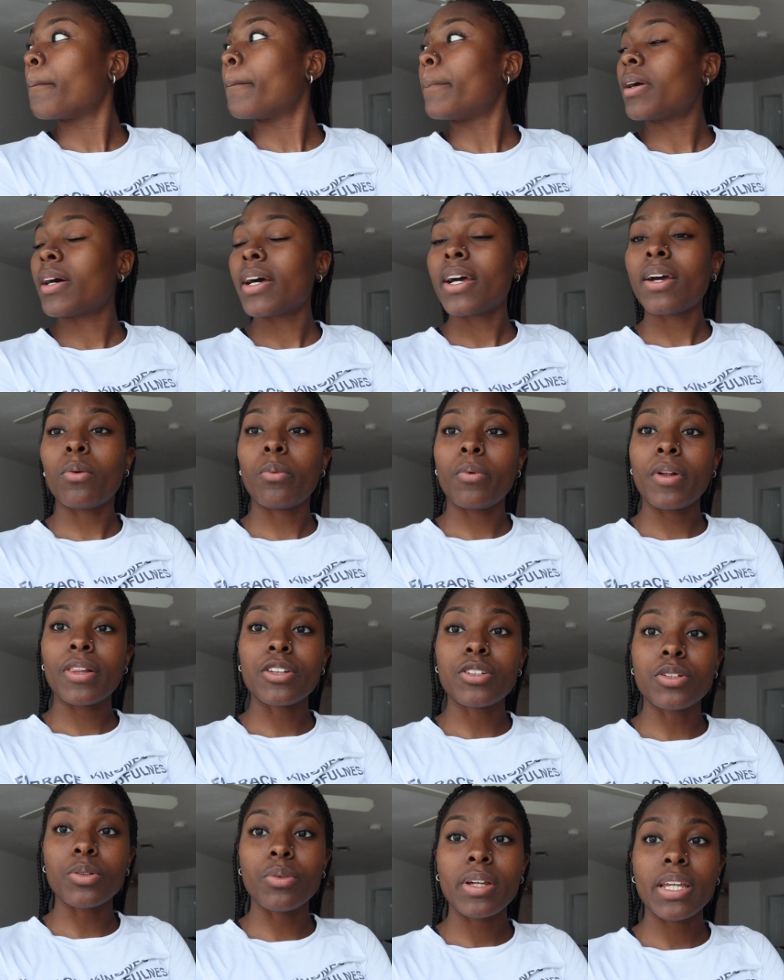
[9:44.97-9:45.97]
But
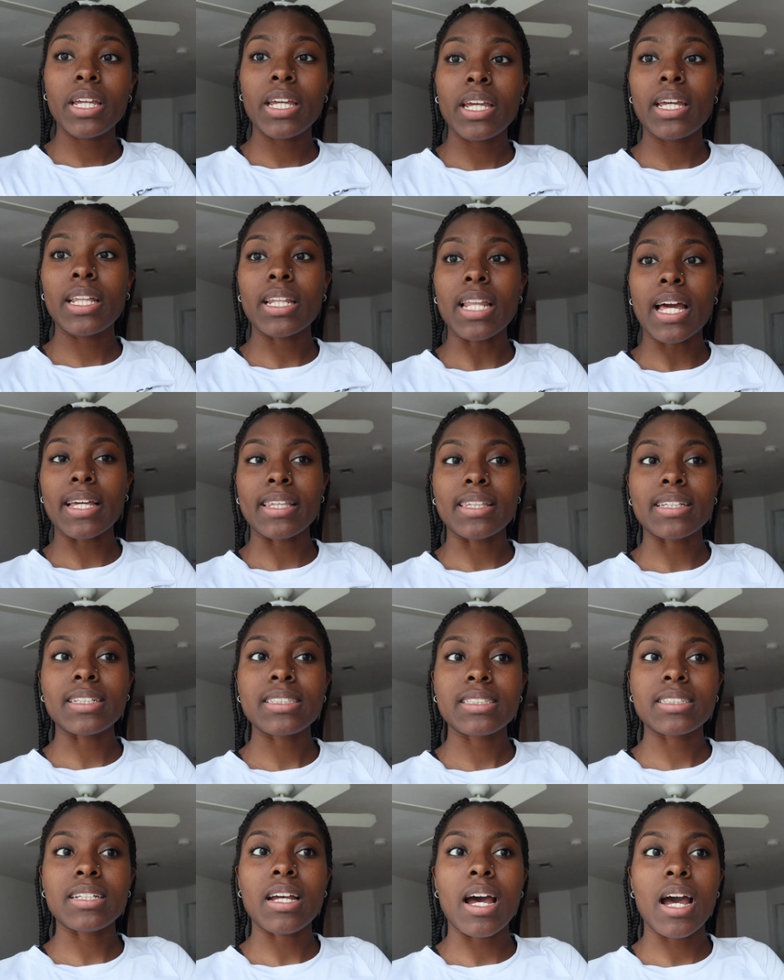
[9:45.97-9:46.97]
with doing it like
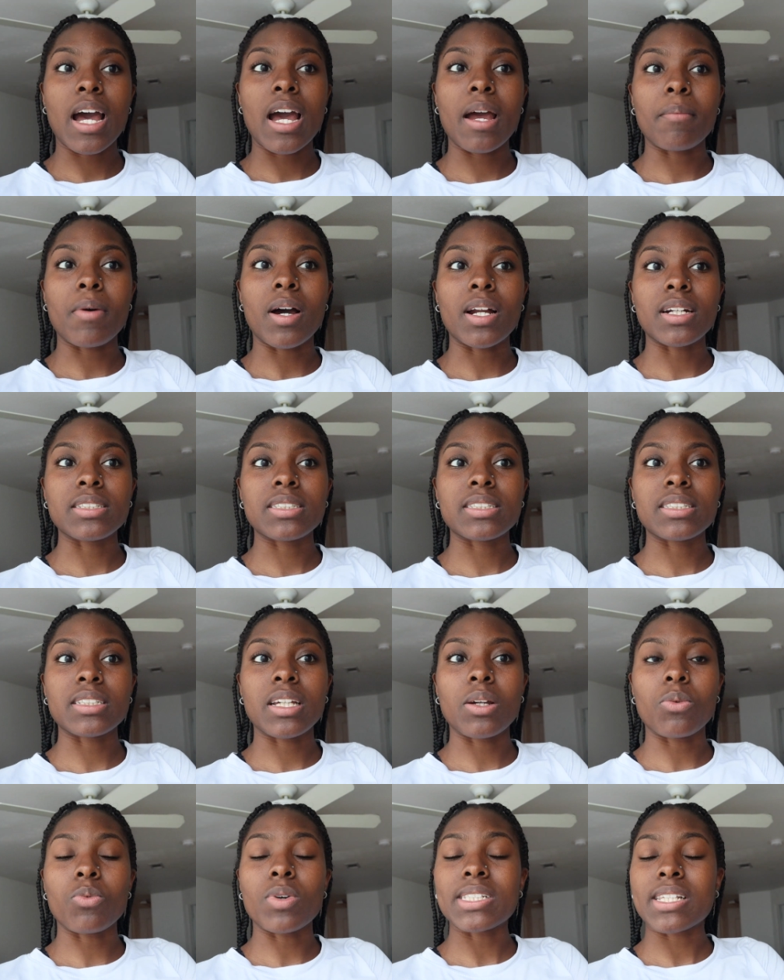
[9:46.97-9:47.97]
this time,
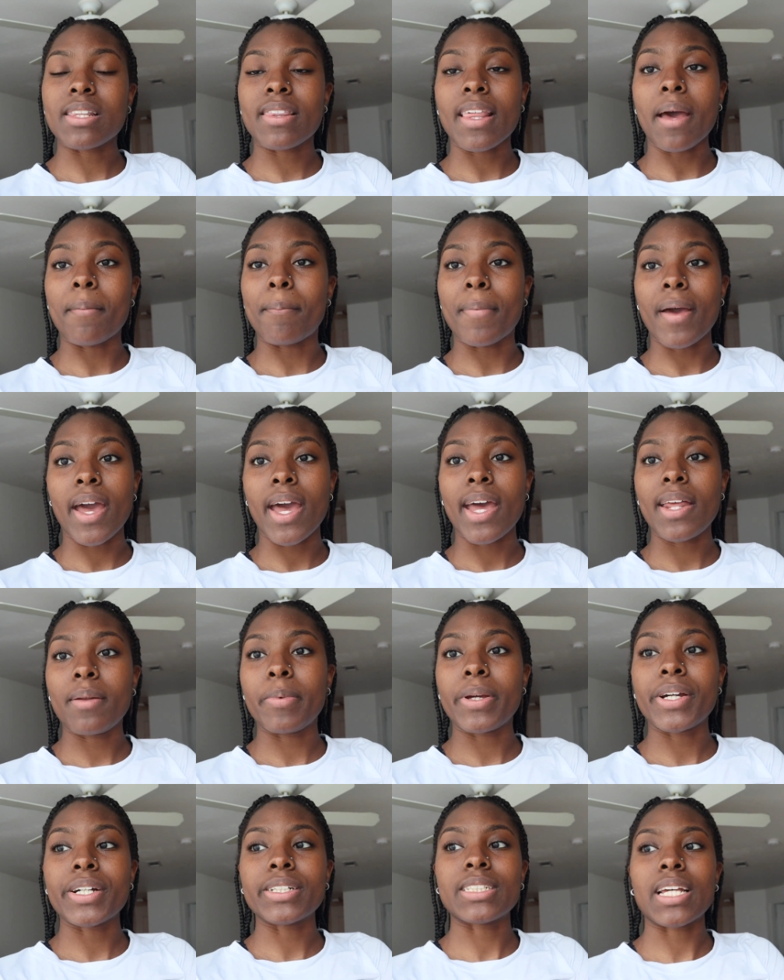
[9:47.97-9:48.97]
honestly, it wasn't that bad
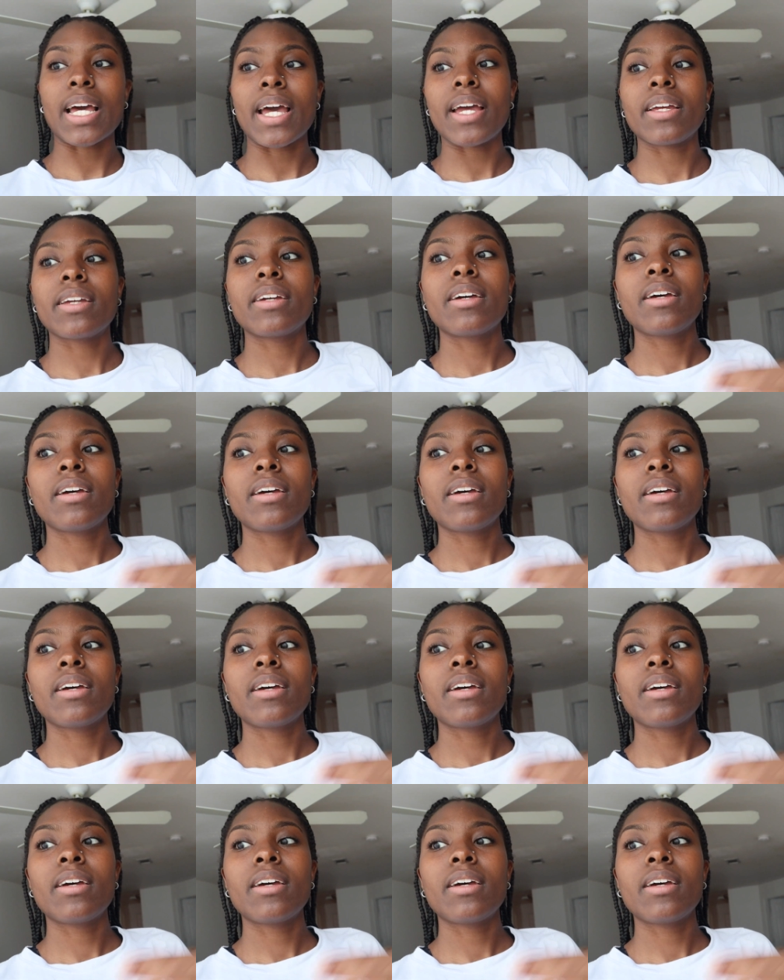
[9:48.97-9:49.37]
because I